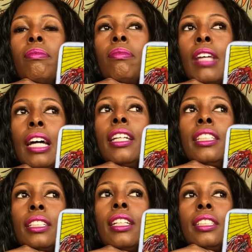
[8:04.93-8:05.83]
That
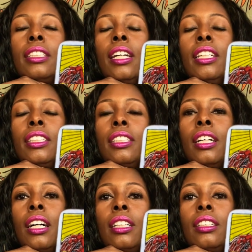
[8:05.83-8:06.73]
it's
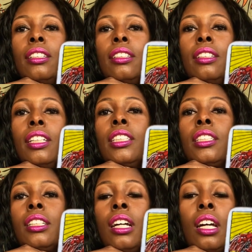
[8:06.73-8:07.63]
done.
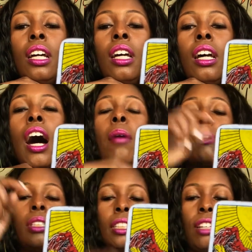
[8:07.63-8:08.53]
I'm going
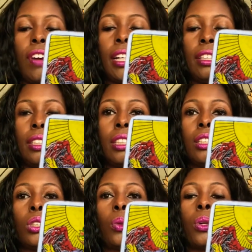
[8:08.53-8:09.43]
to see if I get the Ten
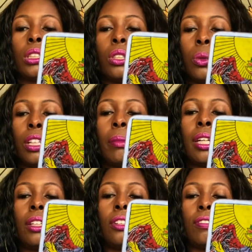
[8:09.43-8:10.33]
of Swords. You know what? Let me
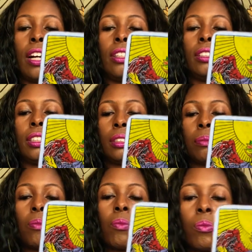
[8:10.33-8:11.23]
clarify this.
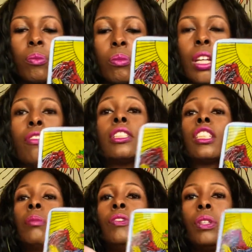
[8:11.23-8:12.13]
For
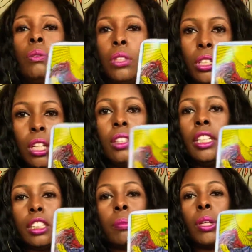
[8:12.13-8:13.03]
some of you, it
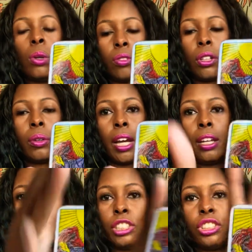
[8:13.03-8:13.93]
needs to be over, okay?
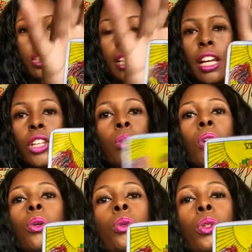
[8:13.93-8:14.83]
Let's just say that you
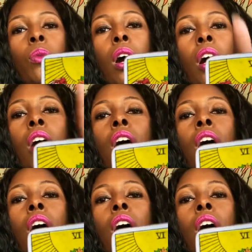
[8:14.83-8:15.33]
know who you are.